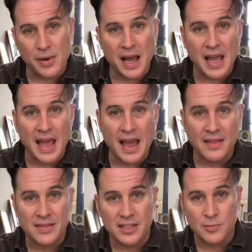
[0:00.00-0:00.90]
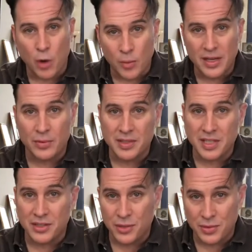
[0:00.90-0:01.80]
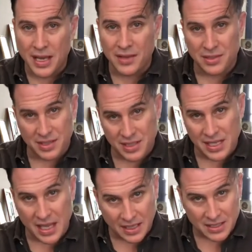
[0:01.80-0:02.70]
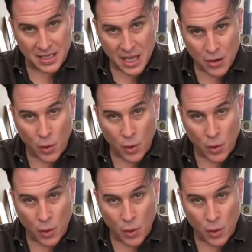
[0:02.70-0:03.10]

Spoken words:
when I had this moment, it was in 2006,